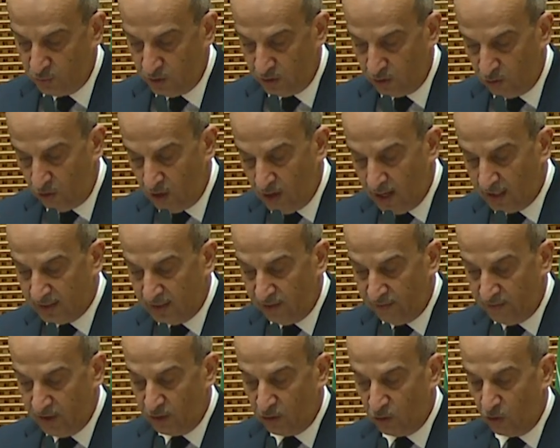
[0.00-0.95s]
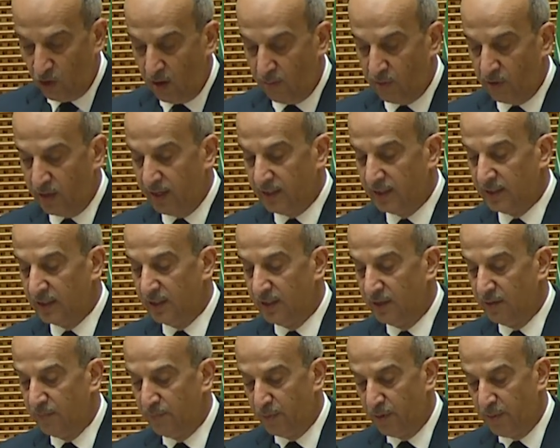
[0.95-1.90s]
we collectively collaborated
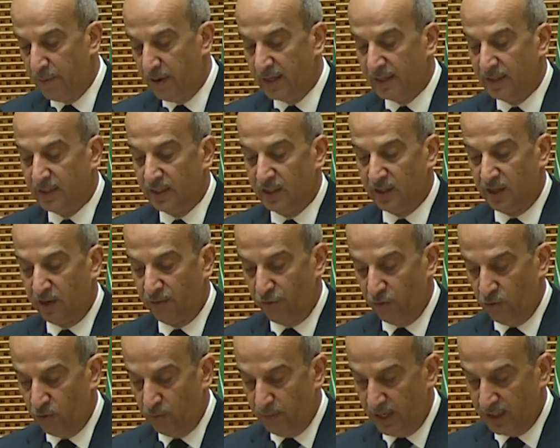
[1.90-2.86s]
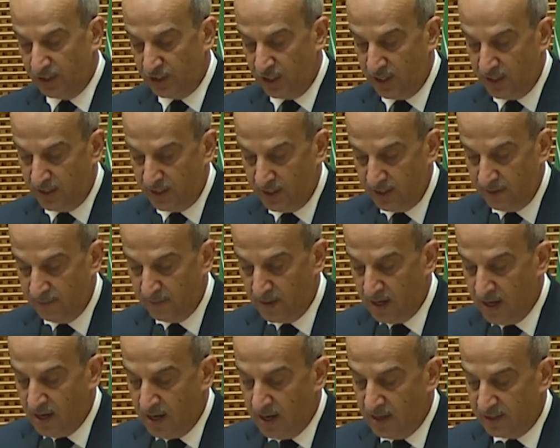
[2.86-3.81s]
in implementing the reform agenda,
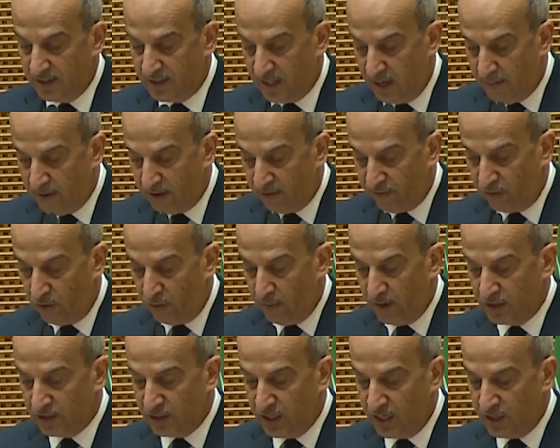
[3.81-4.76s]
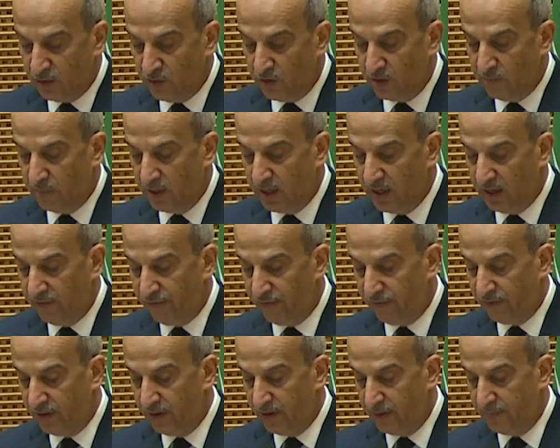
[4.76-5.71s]
stemming from a genuine
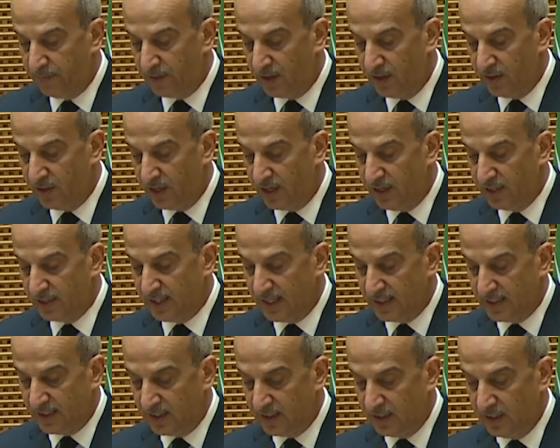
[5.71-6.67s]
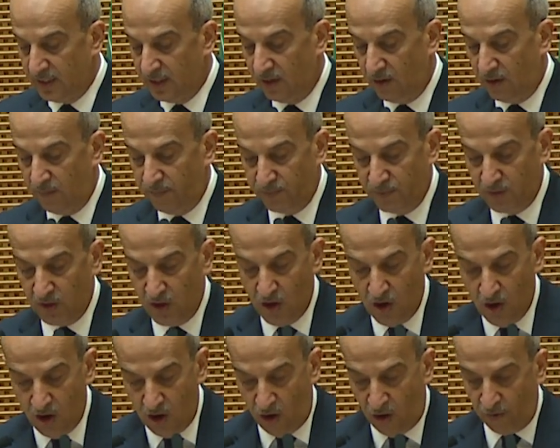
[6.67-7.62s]
belief in the necessity
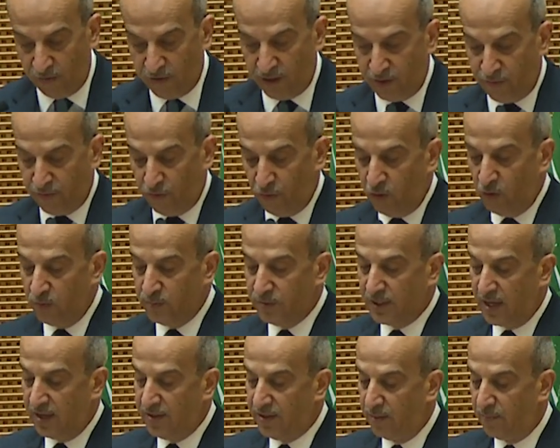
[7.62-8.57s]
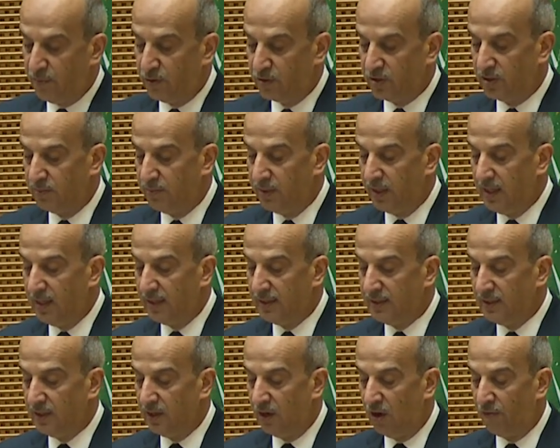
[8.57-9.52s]
of the reforms and the
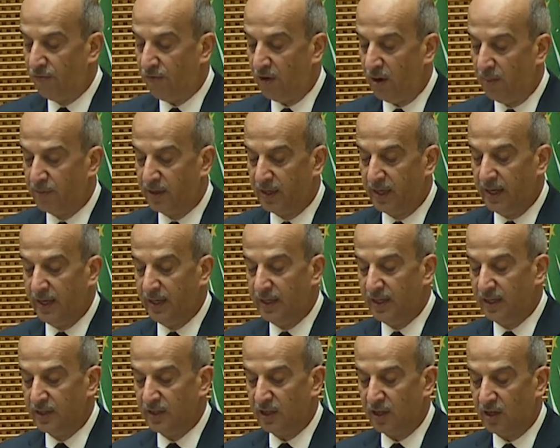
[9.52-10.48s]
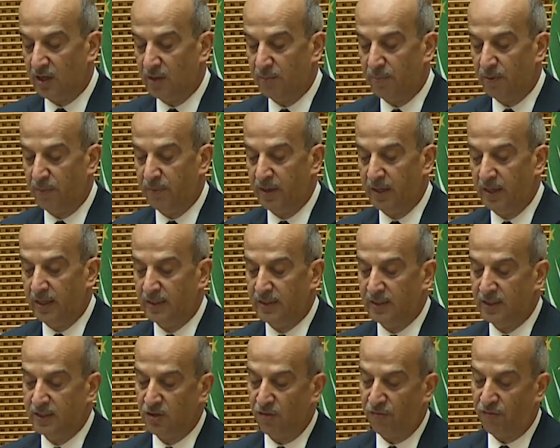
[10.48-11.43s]
possibility of upgrading the
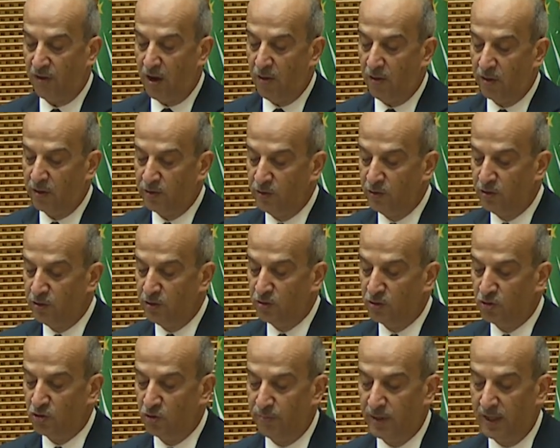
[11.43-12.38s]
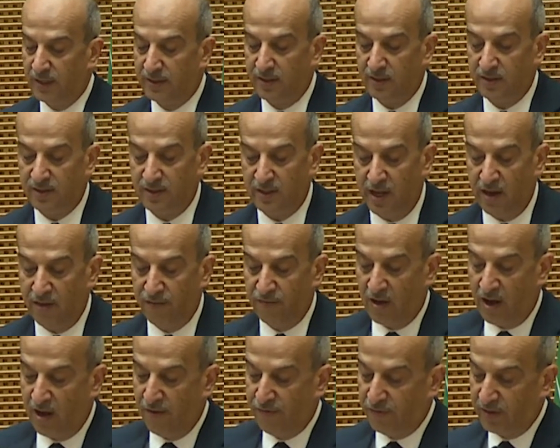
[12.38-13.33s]
capabilities of our union to better
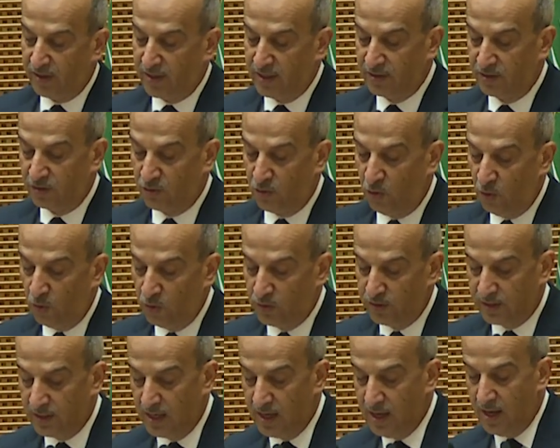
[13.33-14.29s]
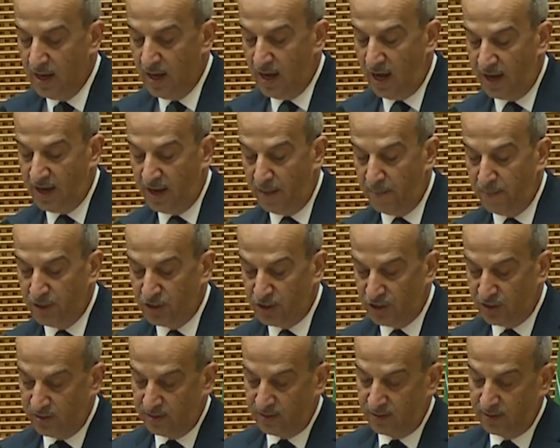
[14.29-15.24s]
serve Africa's goals and
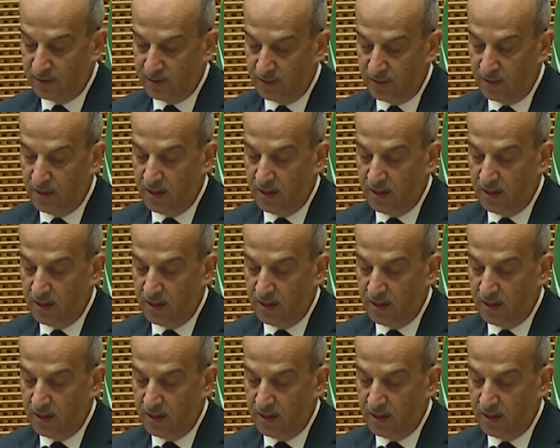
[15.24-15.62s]
ambitions.